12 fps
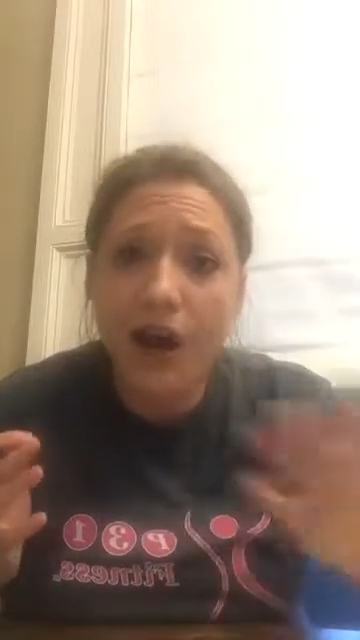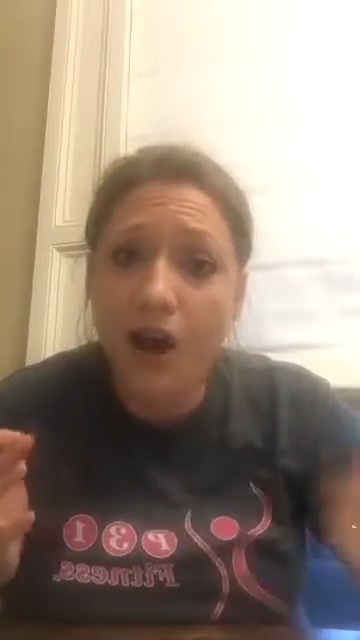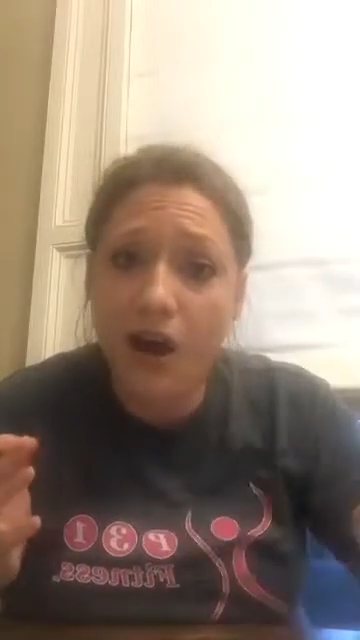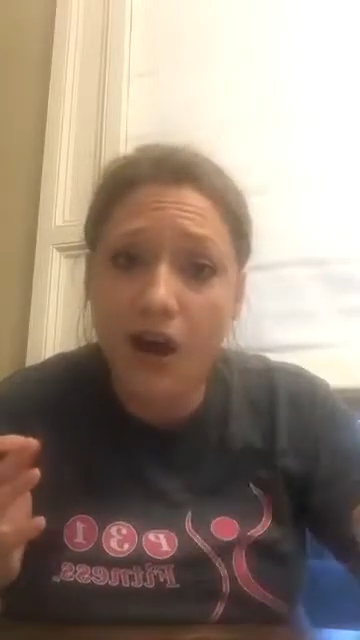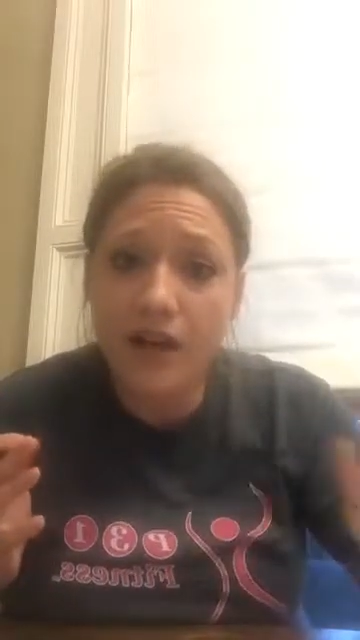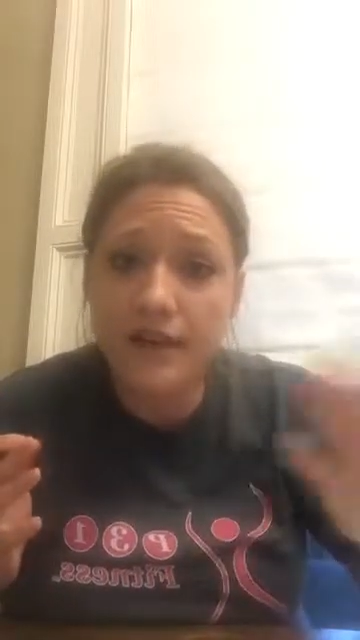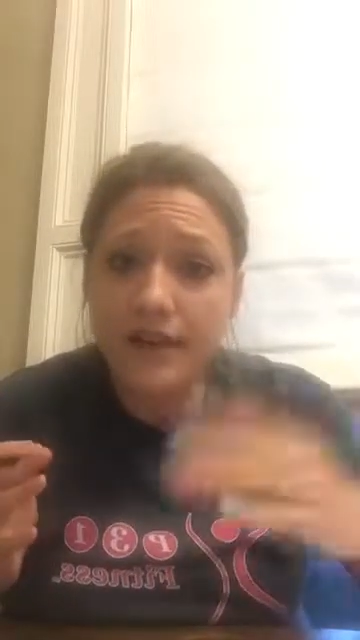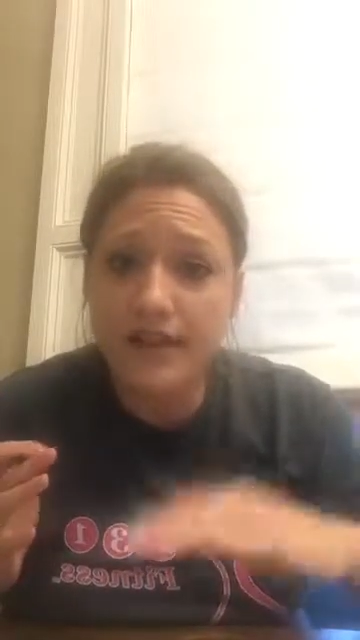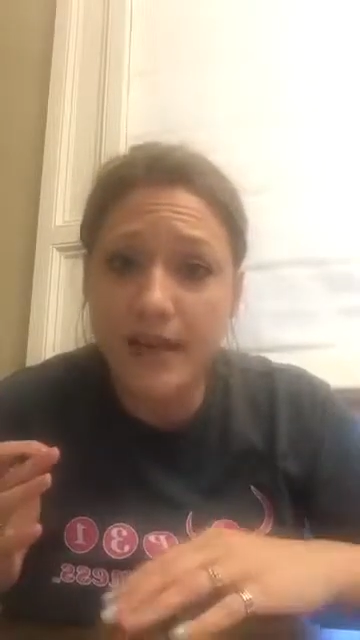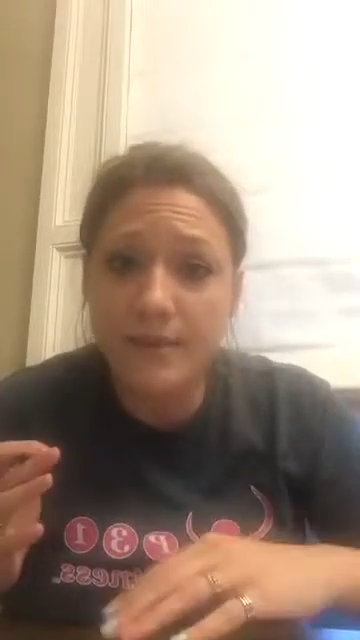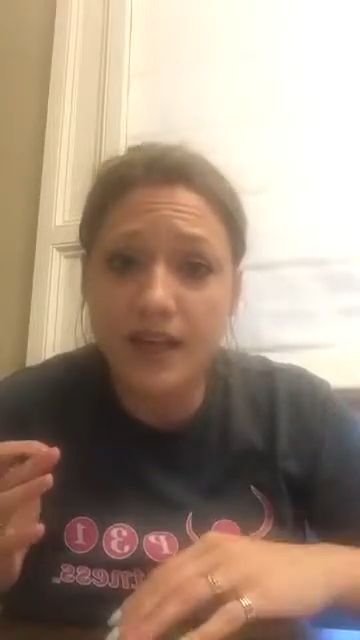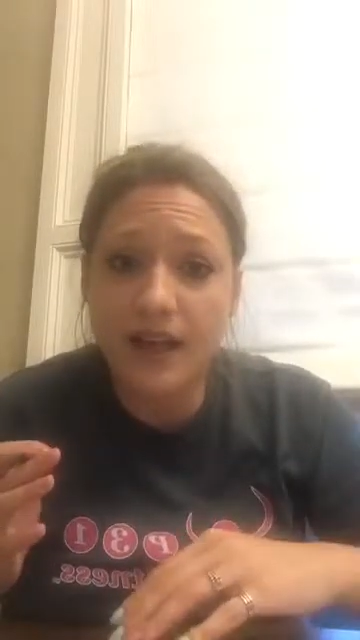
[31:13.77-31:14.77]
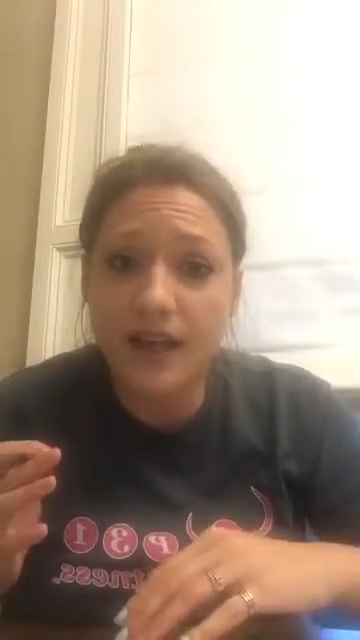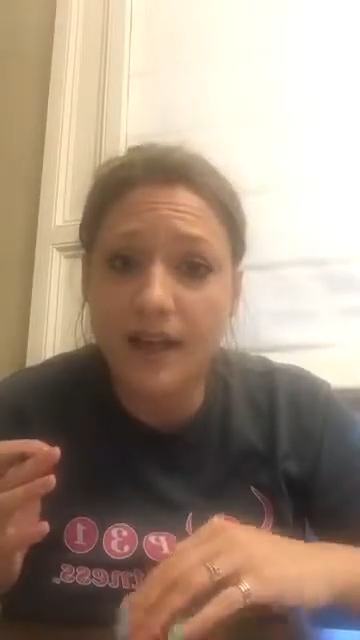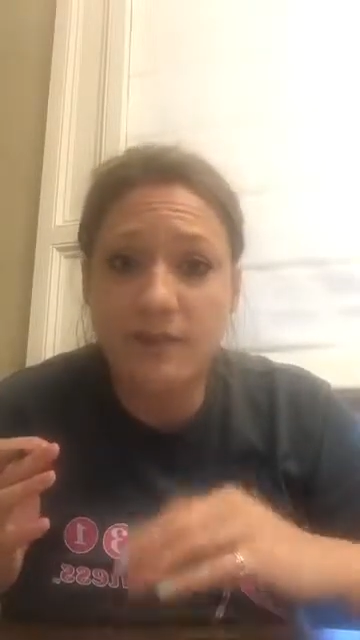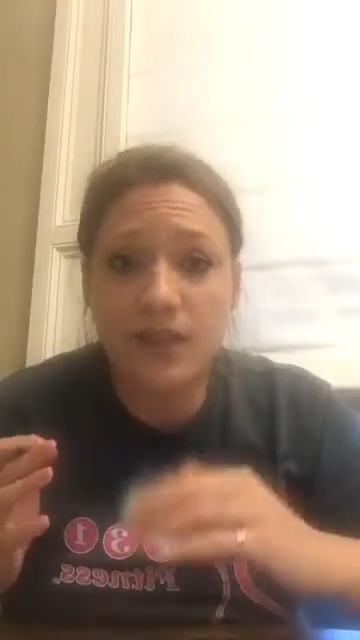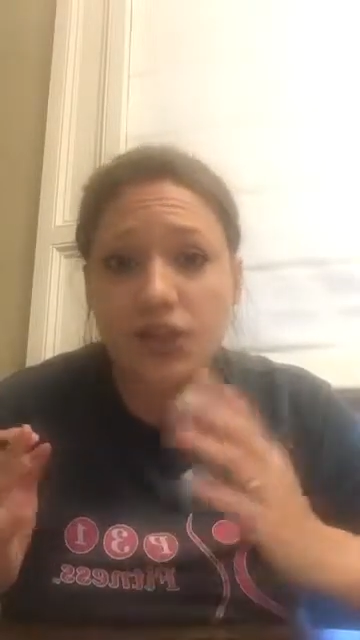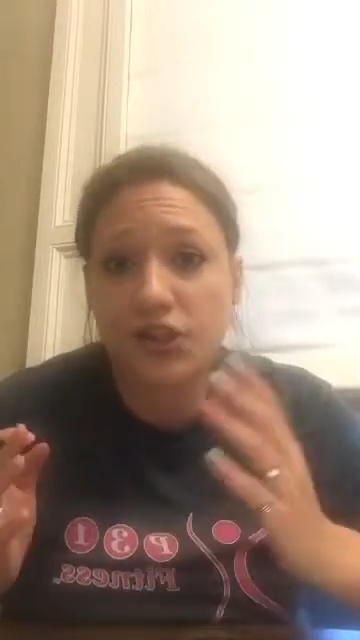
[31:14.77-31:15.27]
all at the same
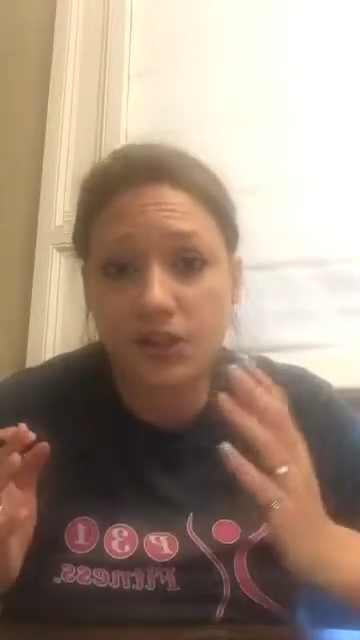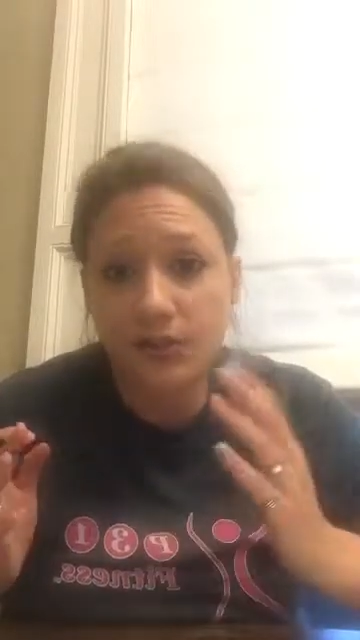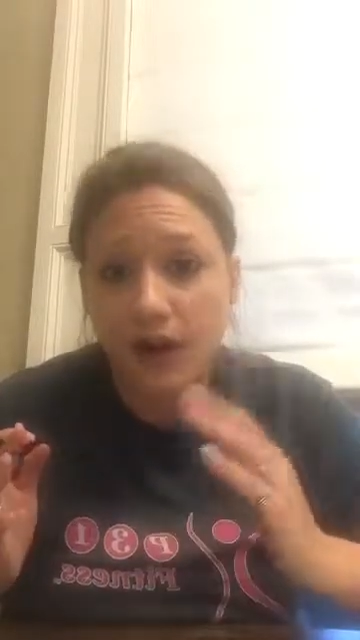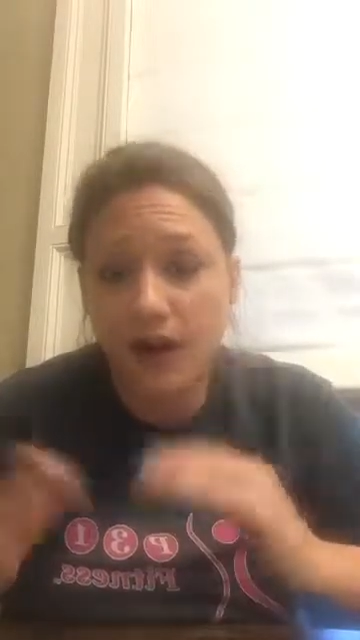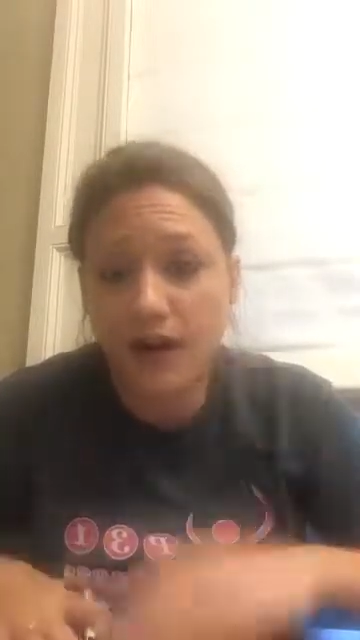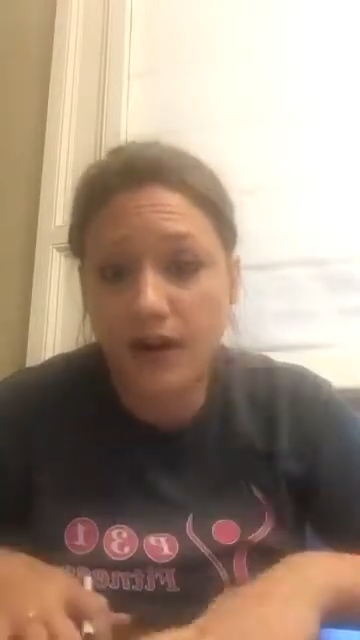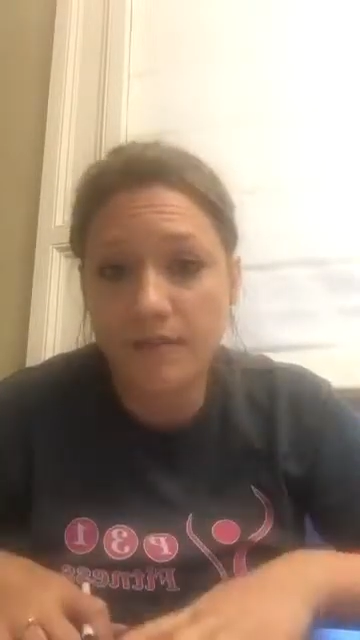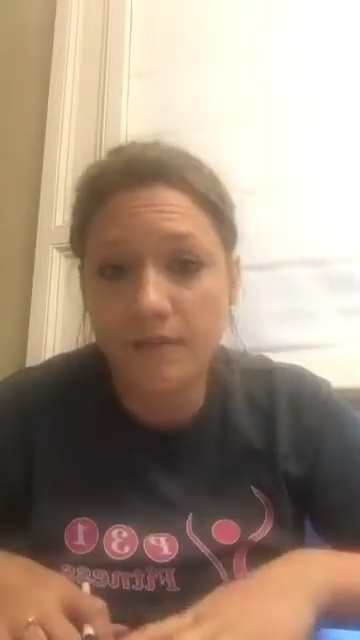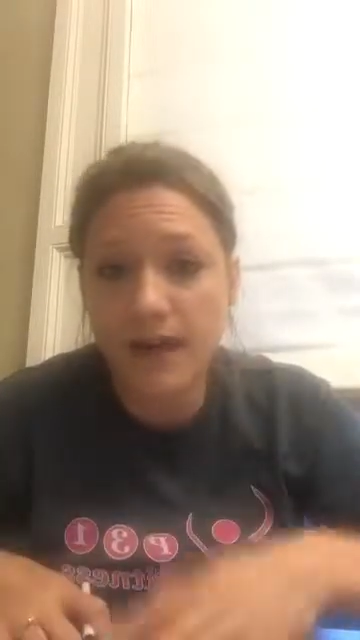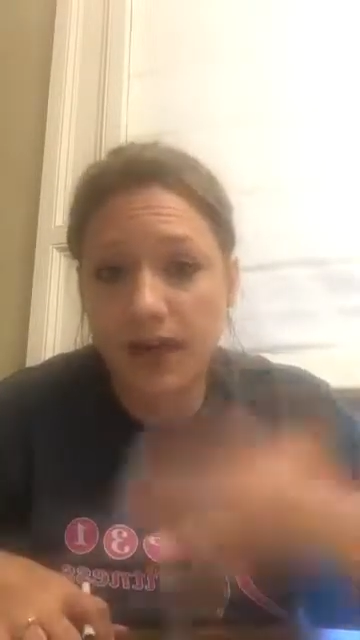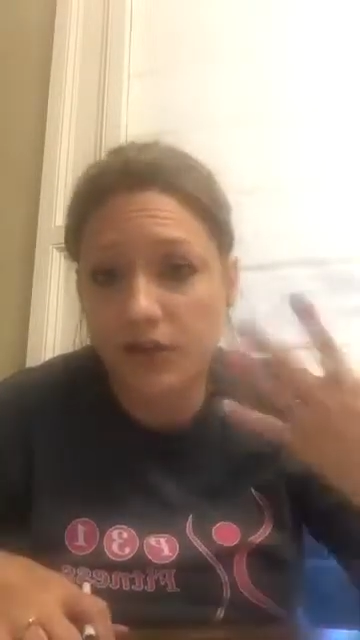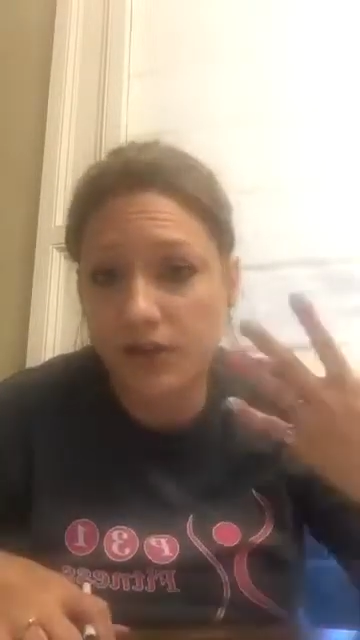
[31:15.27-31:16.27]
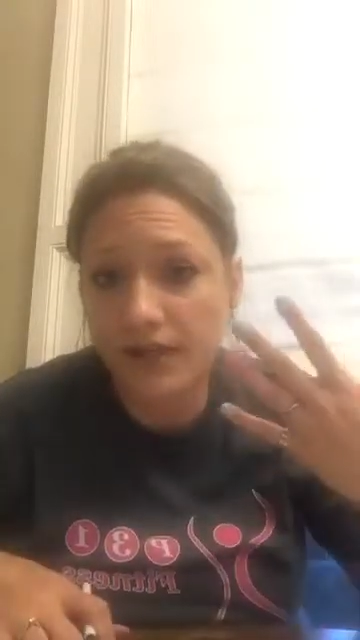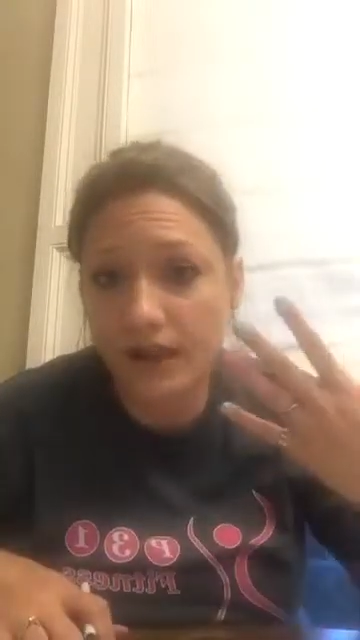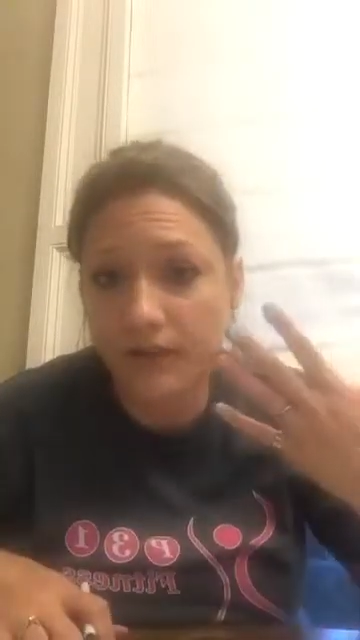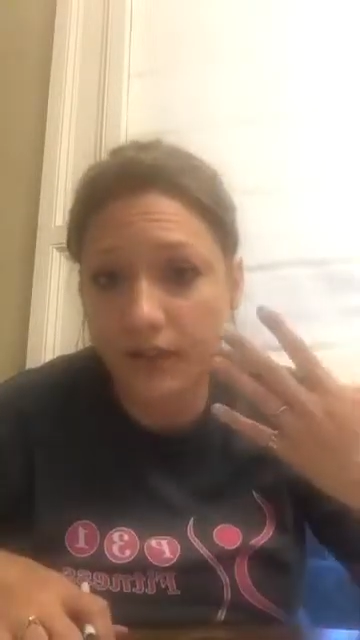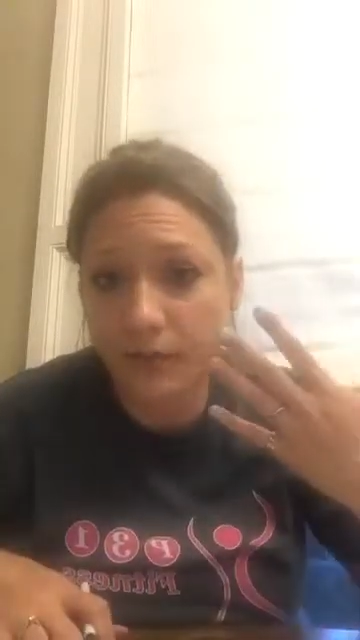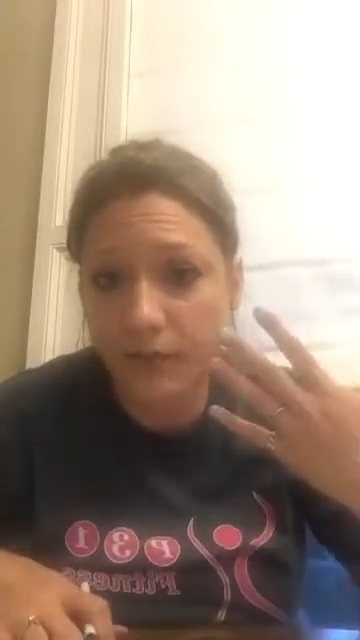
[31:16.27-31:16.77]
time that you are making
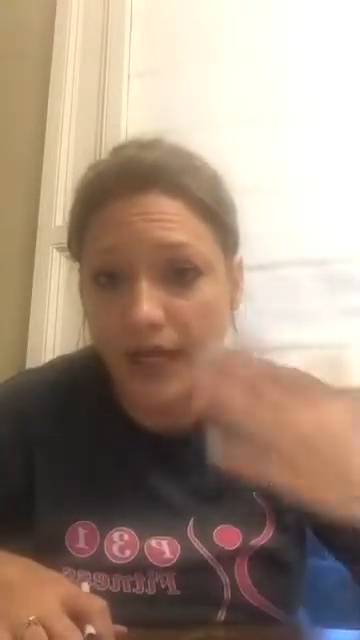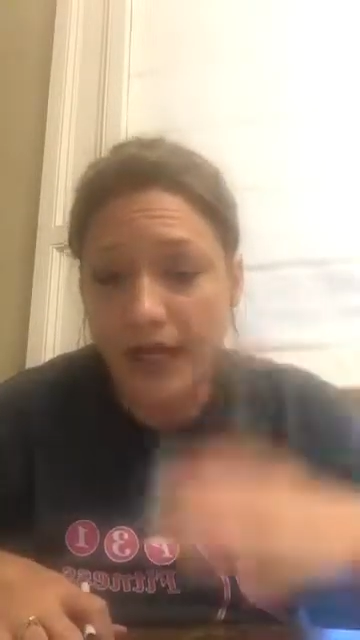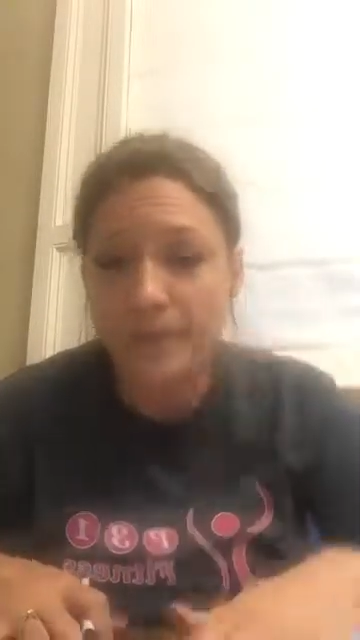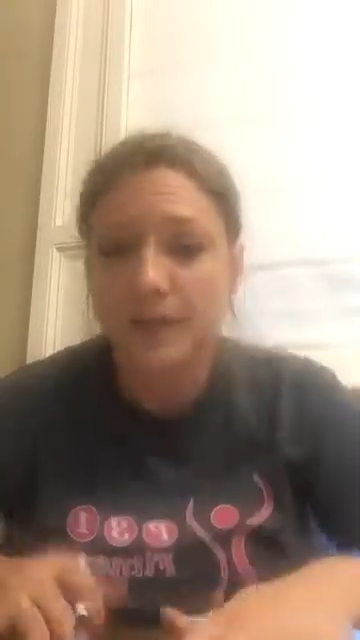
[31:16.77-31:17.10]
yourself look pretty.